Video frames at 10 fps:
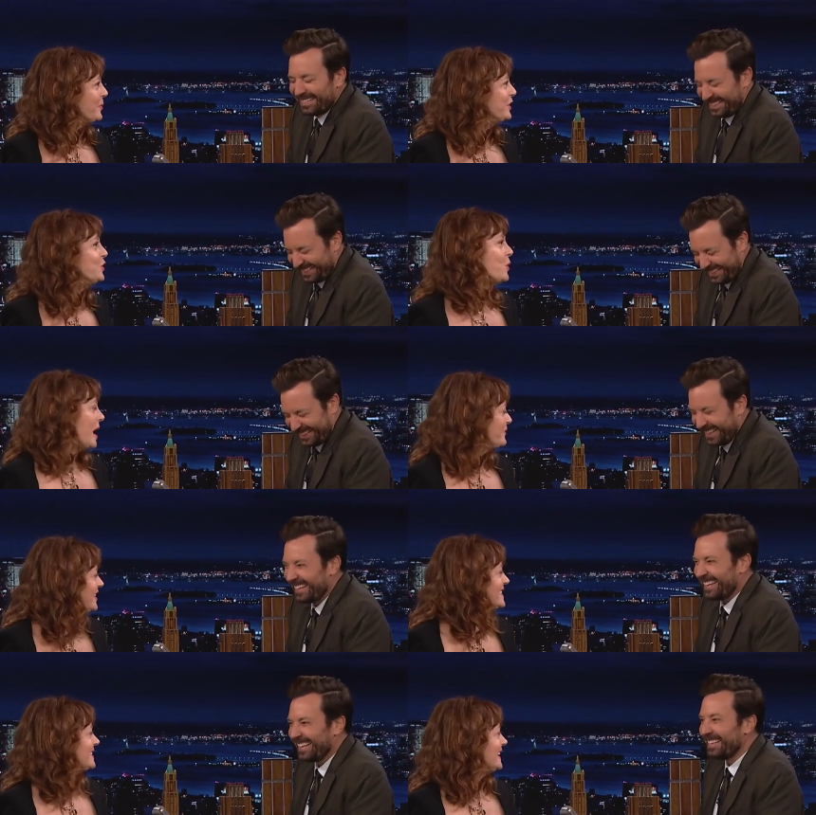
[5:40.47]
Speaker 1: Well, you
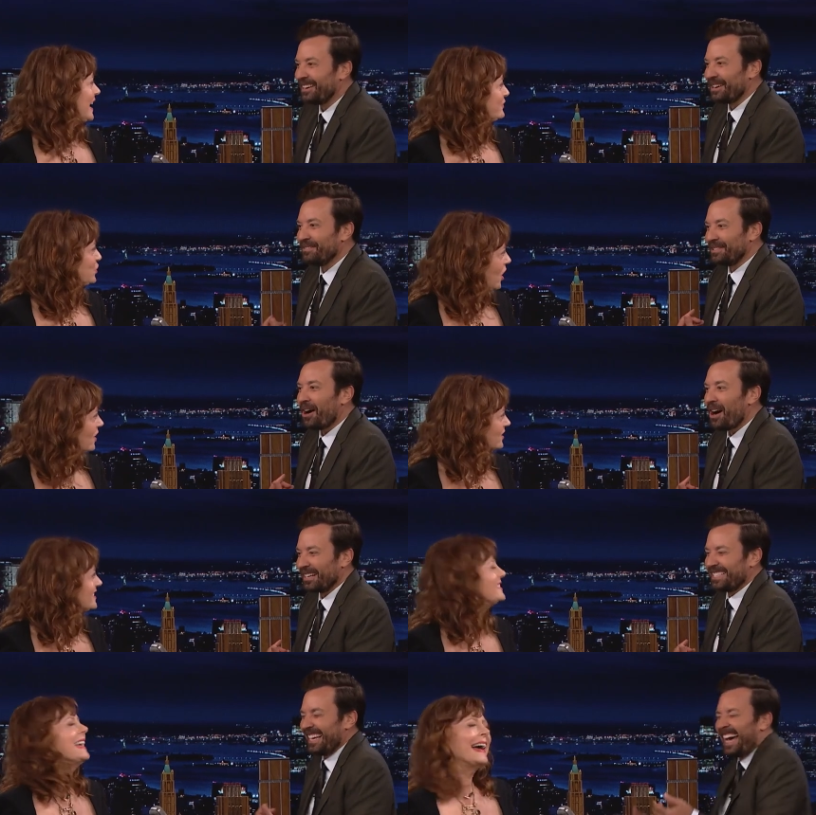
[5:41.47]
obviously have dogs.
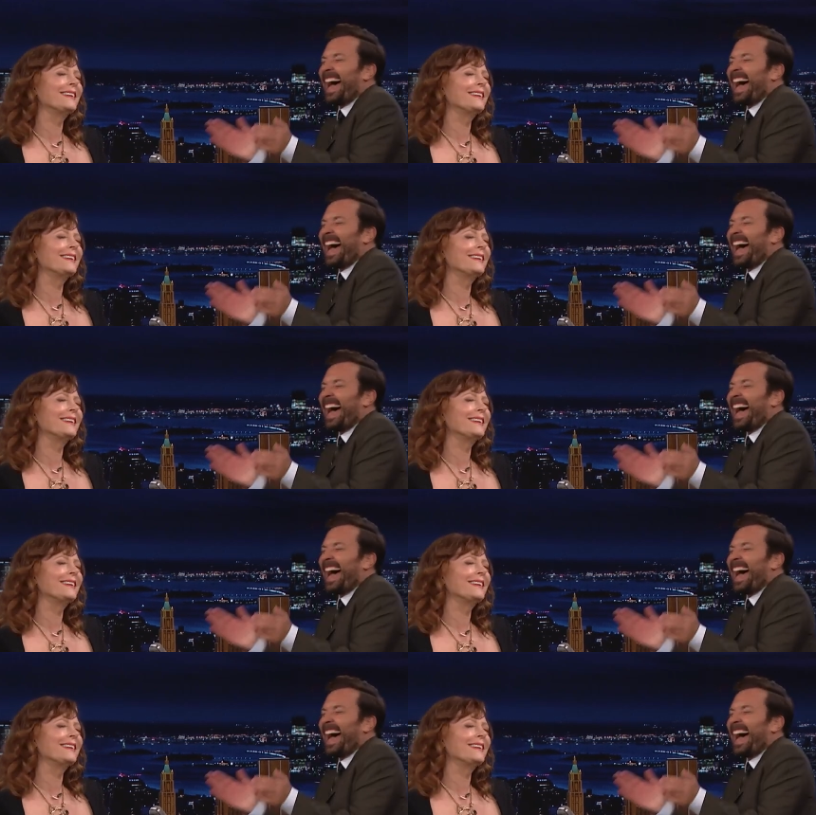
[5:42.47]
Dogs.